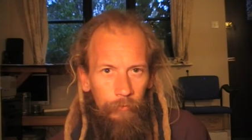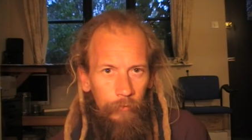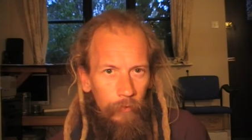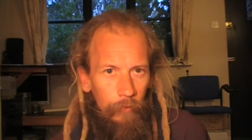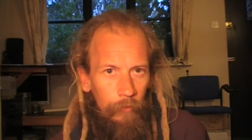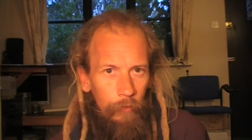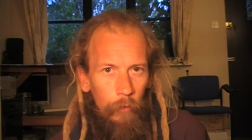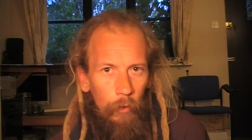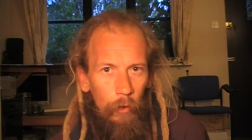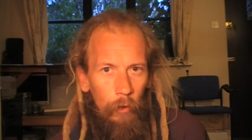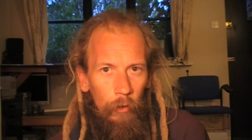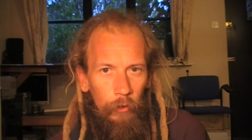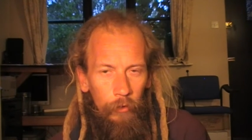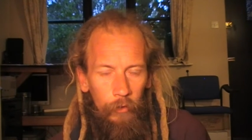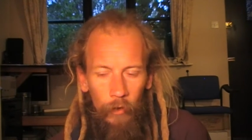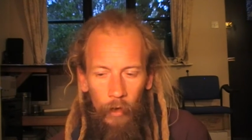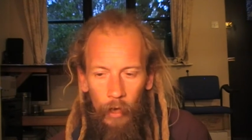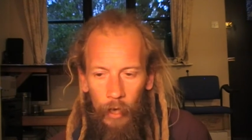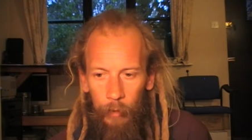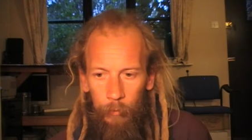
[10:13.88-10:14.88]
four
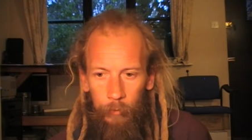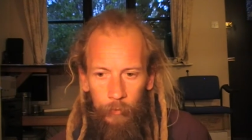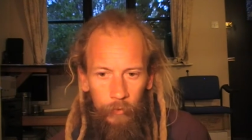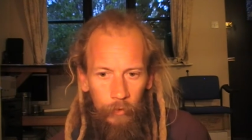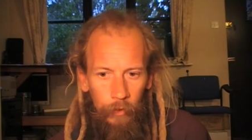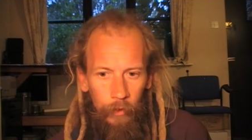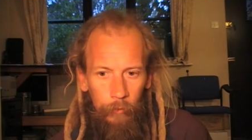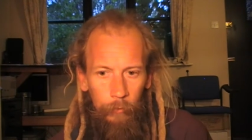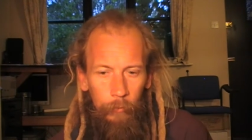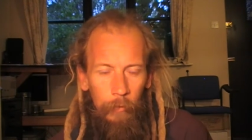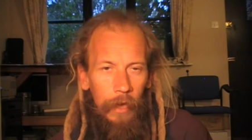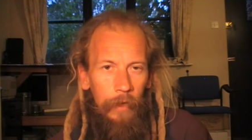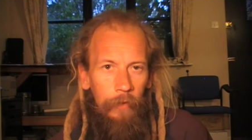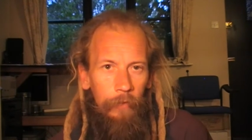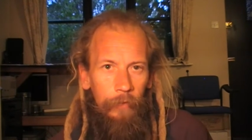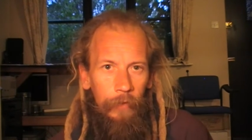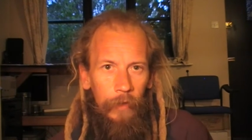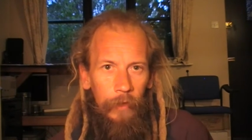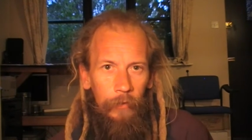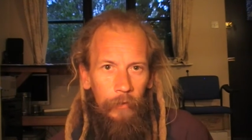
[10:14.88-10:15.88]
types: a
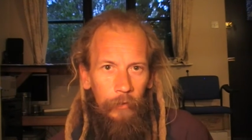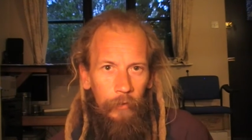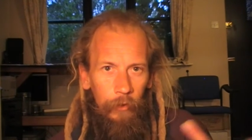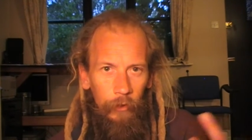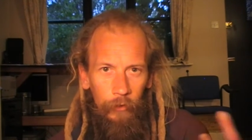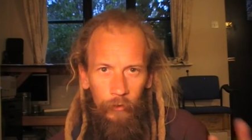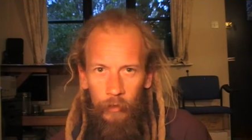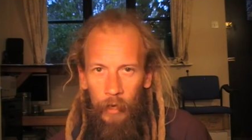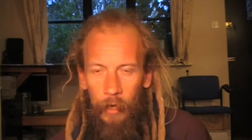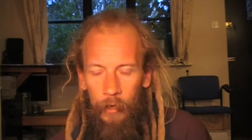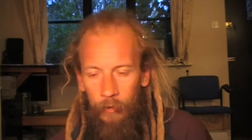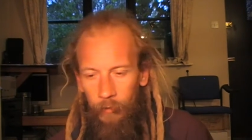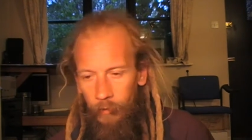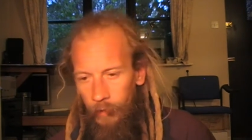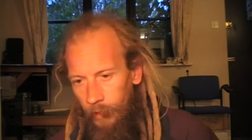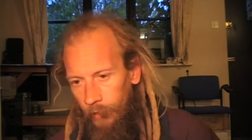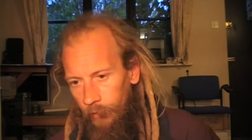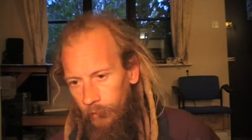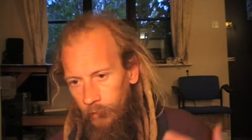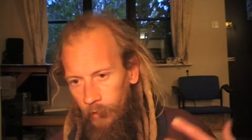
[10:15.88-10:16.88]
manifestor,
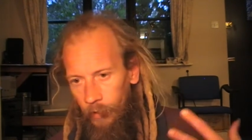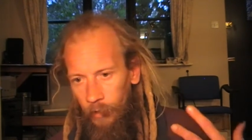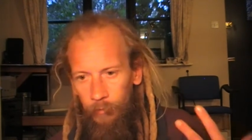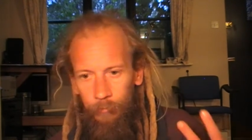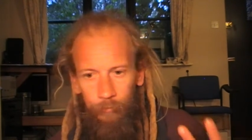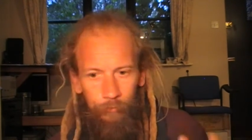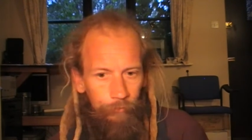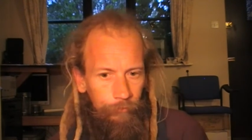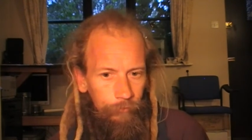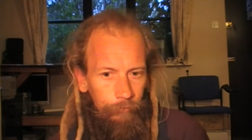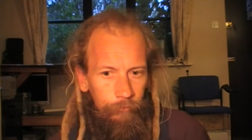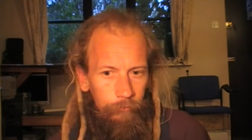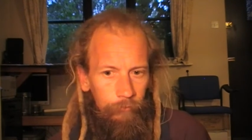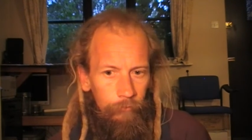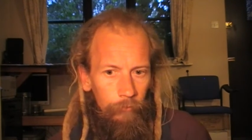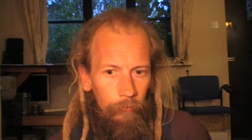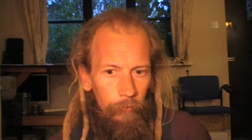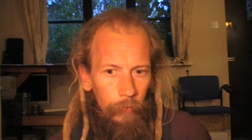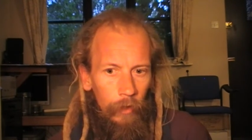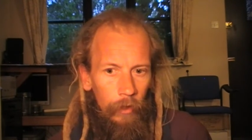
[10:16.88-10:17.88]
generator,
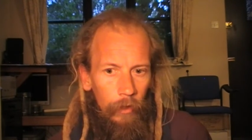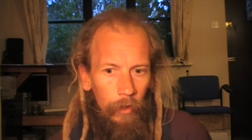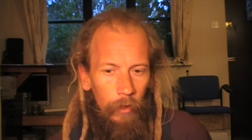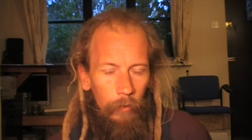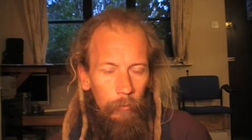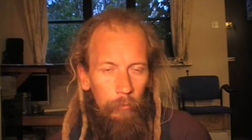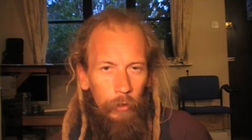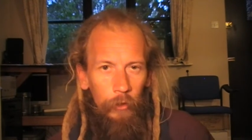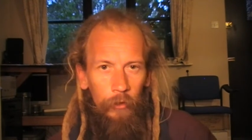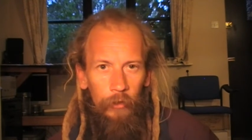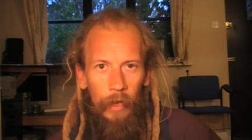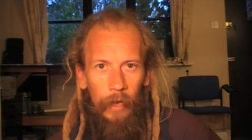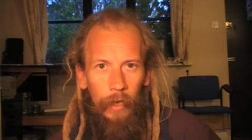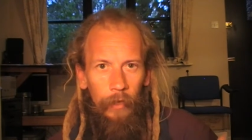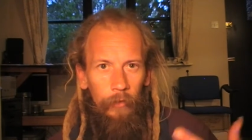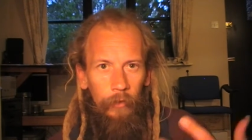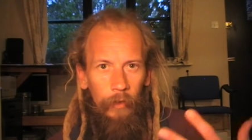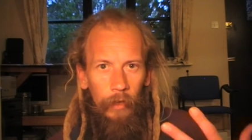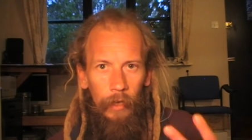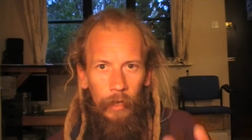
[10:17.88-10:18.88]

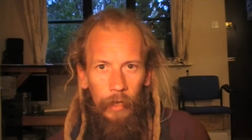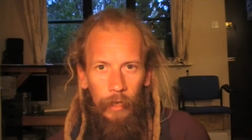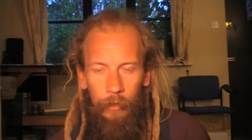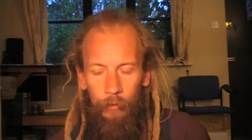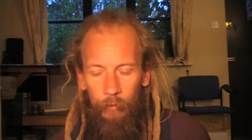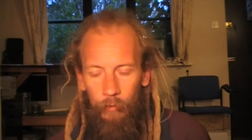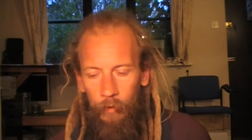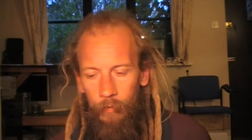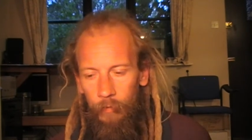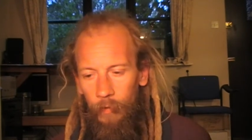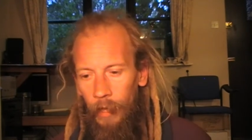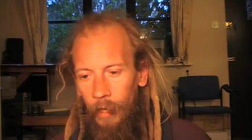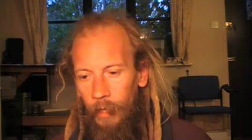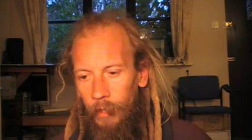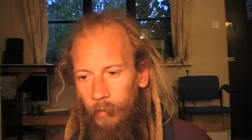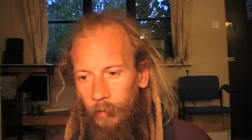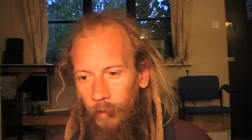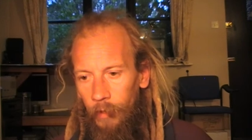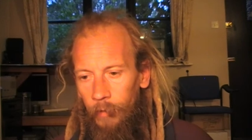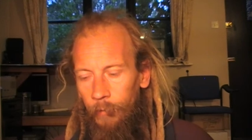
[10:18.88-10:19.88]
projector and
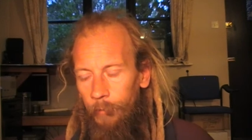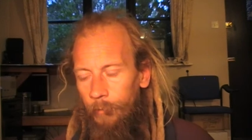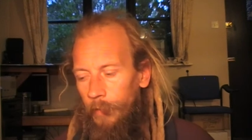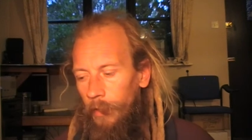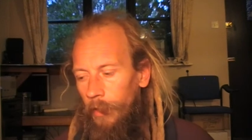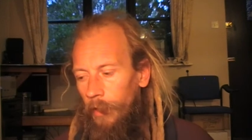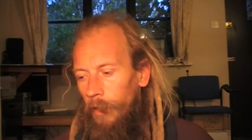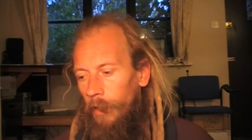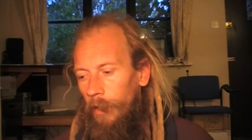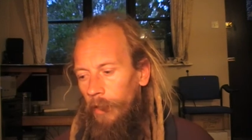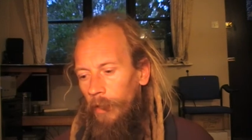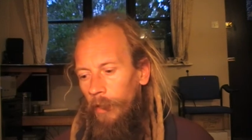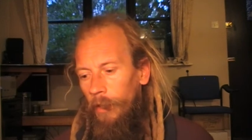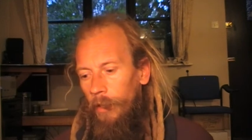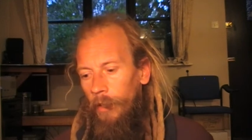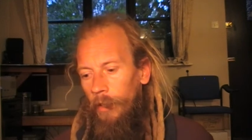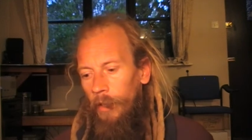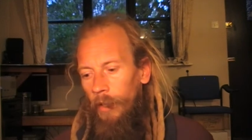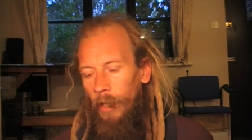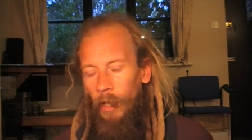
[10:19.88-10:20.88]
reflector.
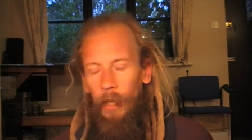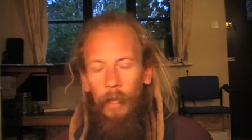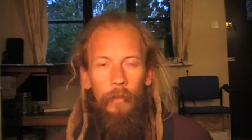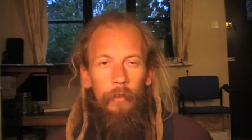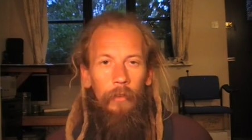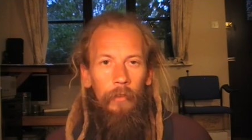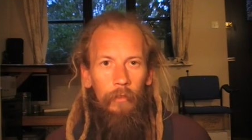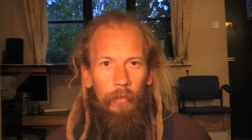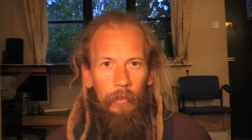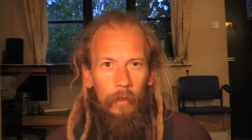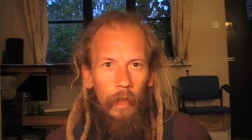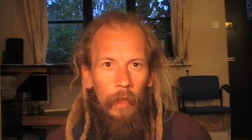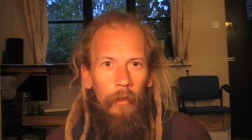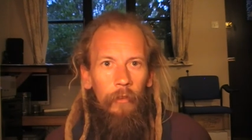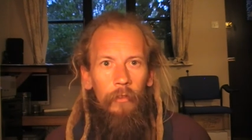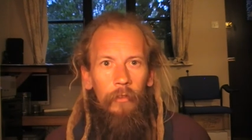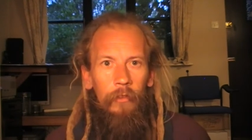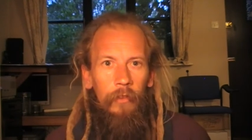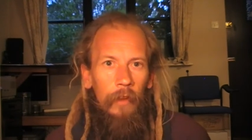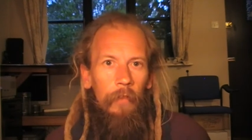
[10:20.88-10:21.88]
And
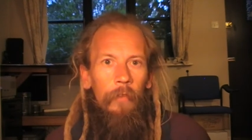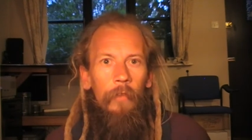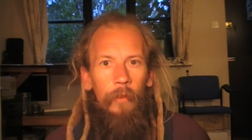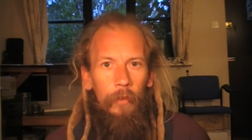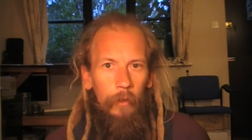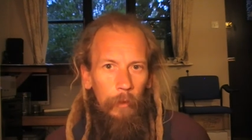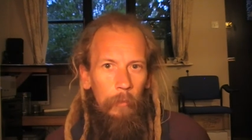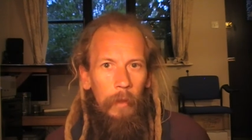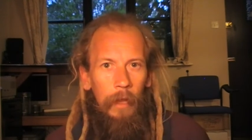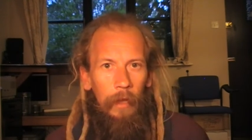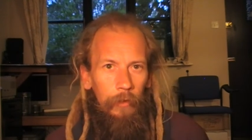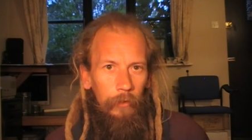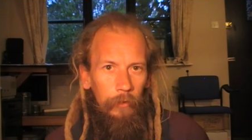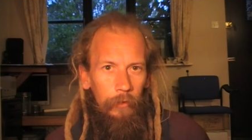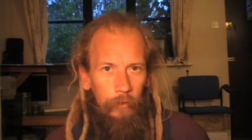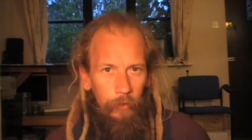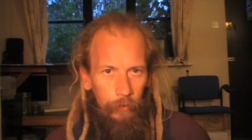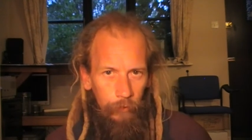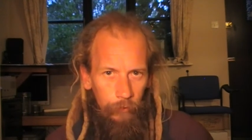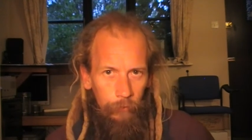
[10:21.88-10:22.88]
there's different
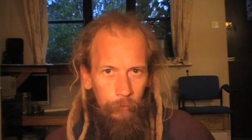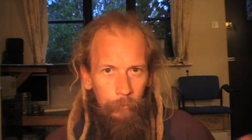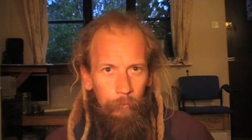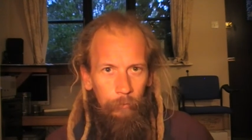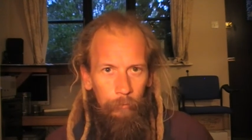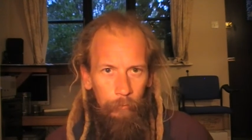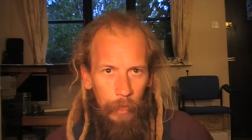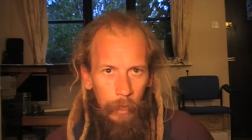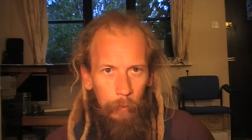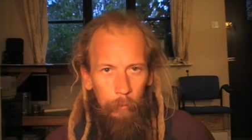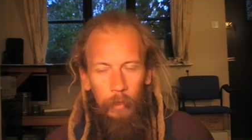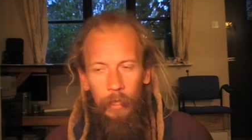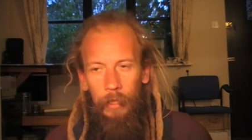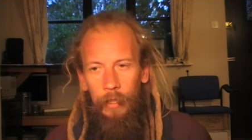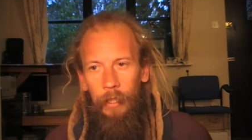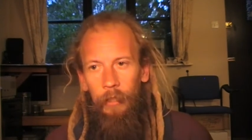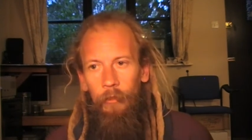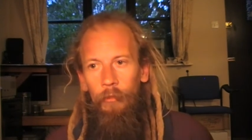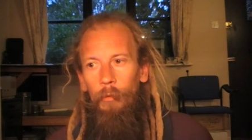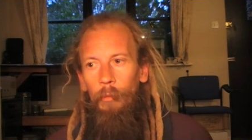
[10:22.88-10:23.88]
amounts of people in
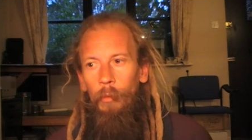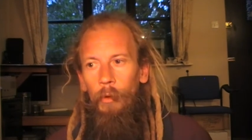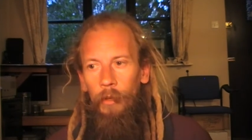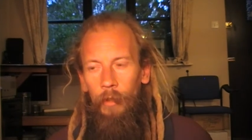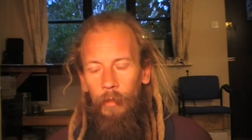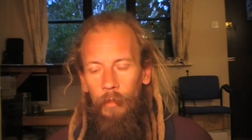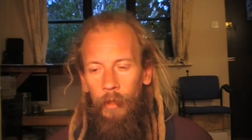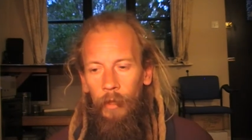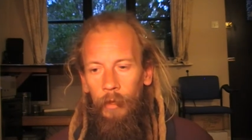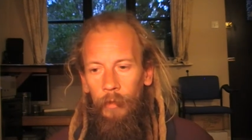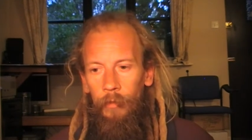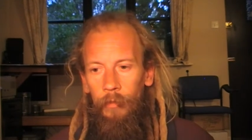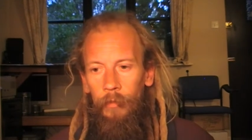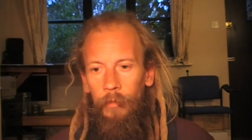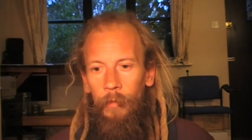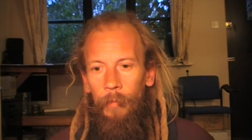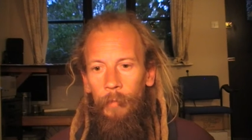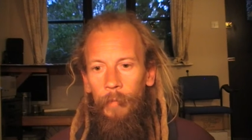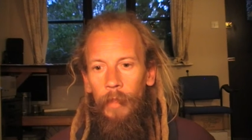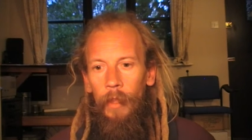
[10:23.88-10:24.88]
each one of those.
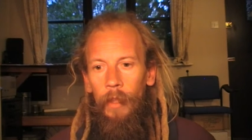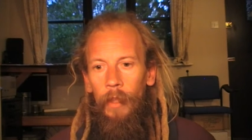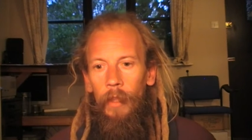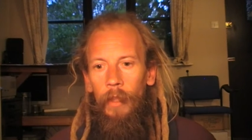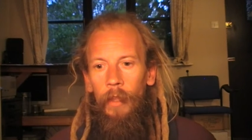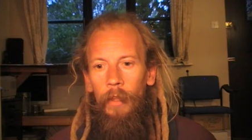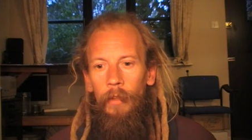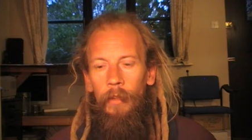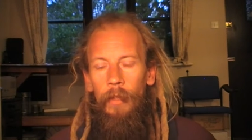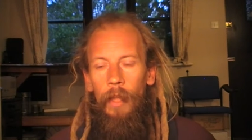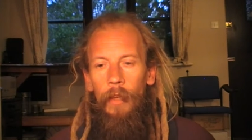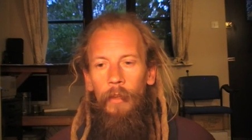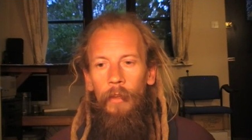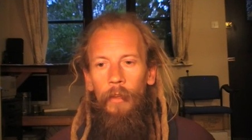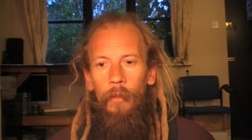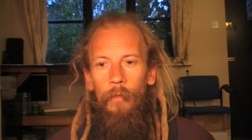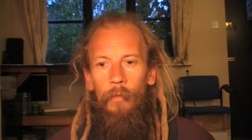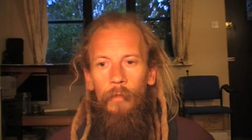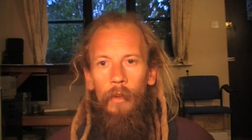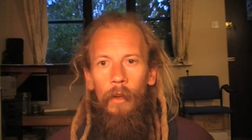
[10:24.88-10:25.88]
Then
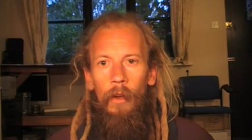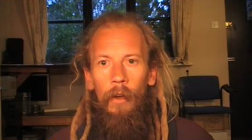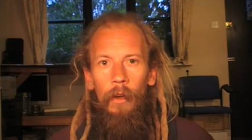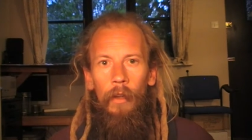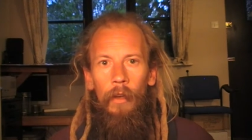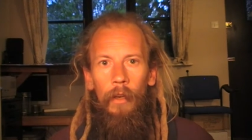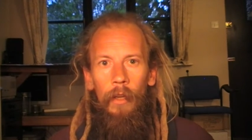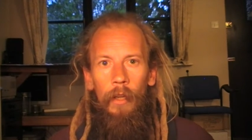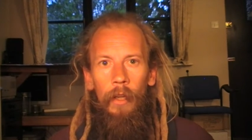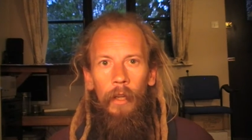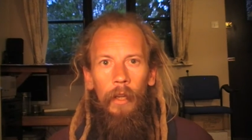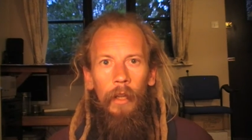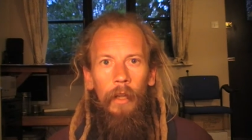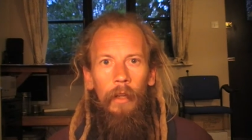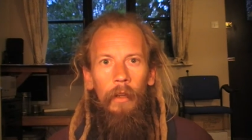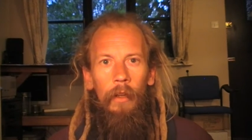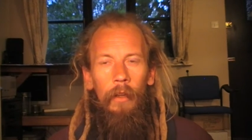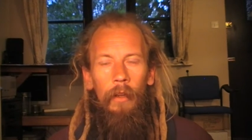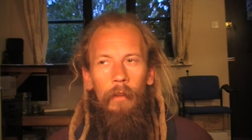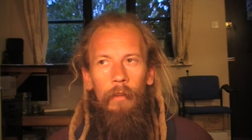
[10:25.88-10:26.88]
you've got
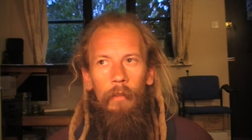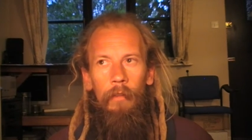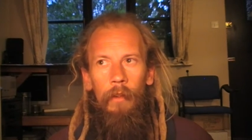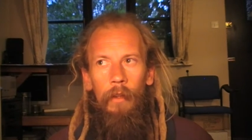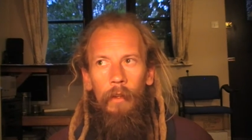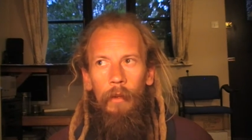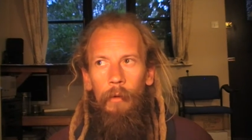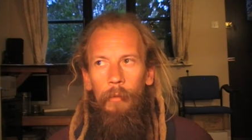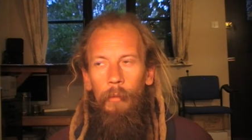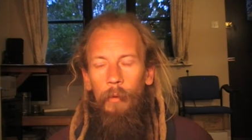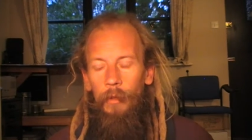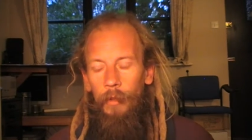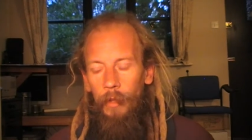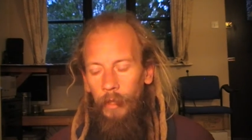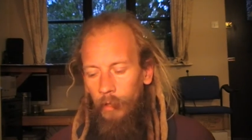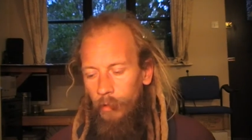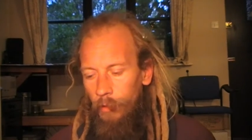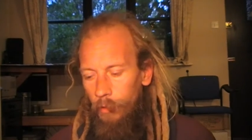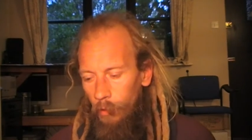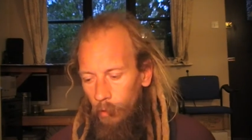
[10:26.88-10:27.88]
what
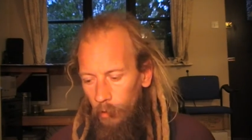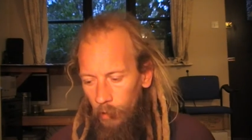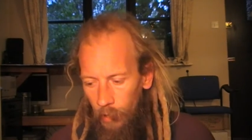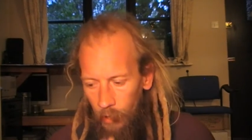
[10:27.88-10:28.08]
they call